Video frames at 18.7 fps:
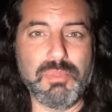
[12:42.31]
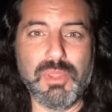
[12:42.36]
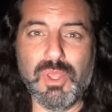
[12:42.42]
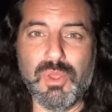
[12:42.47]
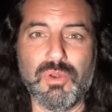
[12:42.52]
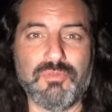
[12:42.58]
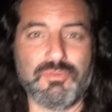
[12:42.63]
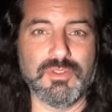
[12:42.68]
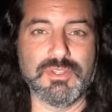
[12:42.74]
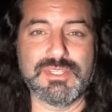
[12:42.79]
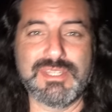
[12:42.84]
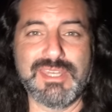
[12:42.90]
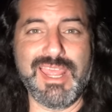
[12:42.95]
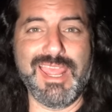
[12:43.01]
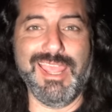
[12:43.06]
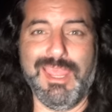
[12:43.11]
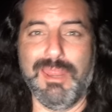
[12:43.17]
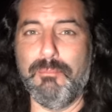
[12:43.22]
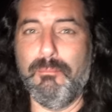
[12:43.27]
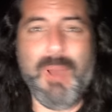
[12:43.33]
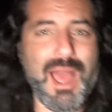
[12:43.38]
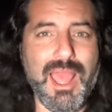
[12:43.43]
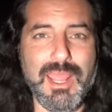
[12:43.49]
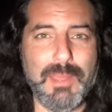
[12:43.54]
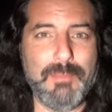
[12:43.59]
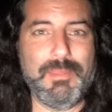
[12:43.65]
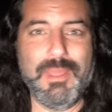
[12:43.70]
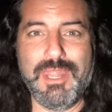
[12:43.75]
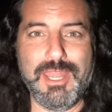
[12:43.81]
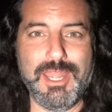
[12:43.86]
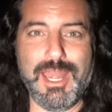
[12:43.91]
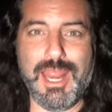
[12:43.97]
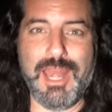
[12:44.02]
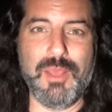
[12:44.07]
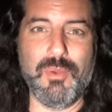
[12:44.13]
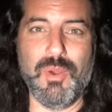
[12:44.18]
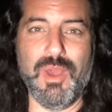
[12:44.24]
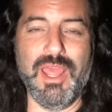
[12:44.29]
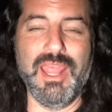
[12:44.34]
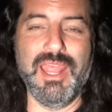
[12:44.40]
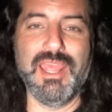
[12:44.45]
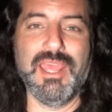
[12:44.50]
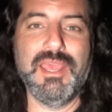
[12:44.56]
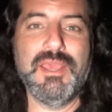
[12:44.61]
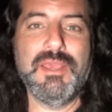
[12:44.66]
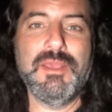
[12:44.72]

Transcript: beautiful snake, in my opinion anyway,